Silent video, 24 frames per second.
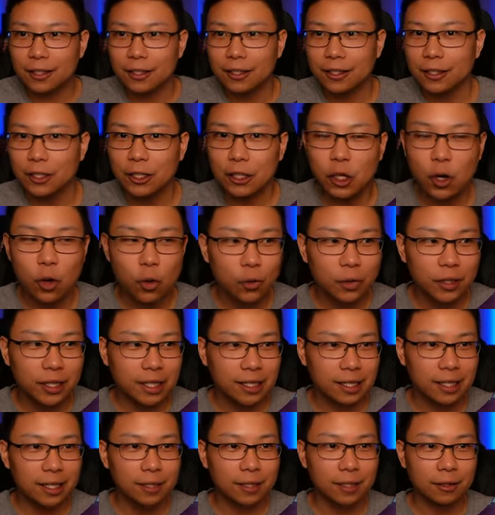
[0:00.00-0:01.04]
you don't really
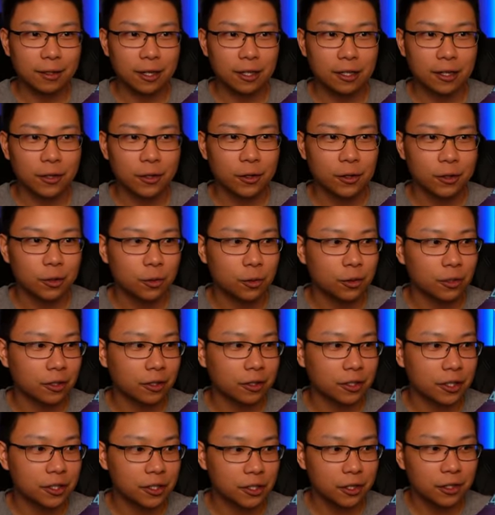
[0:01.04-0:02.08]
need another nuker.
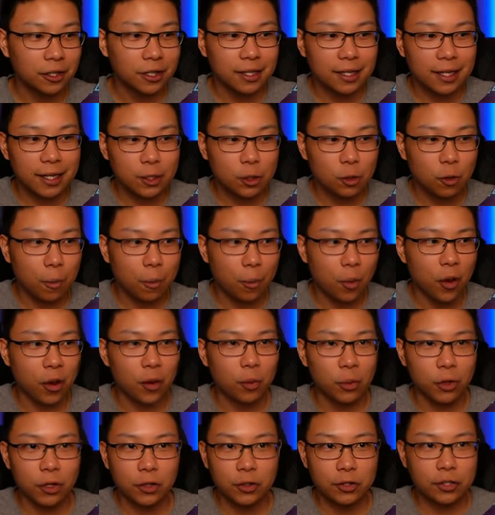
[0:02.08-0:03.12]
Because you're going to get to a point
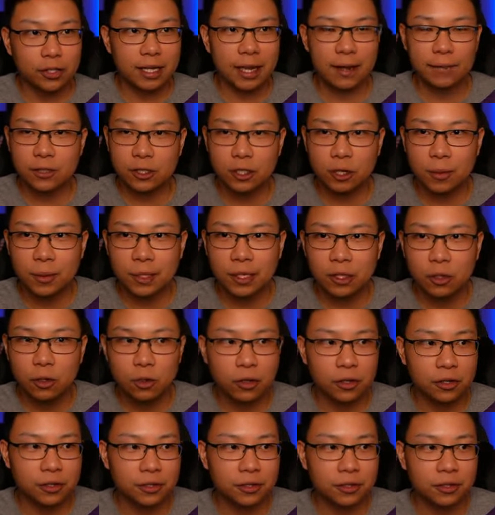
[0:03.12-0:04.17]
where you just have so many
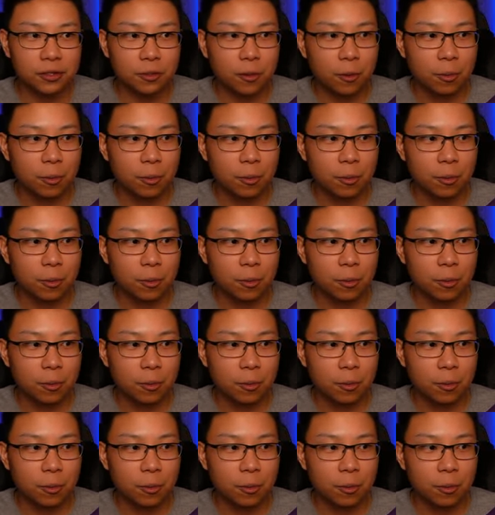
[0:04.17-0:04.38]
nukers, there's no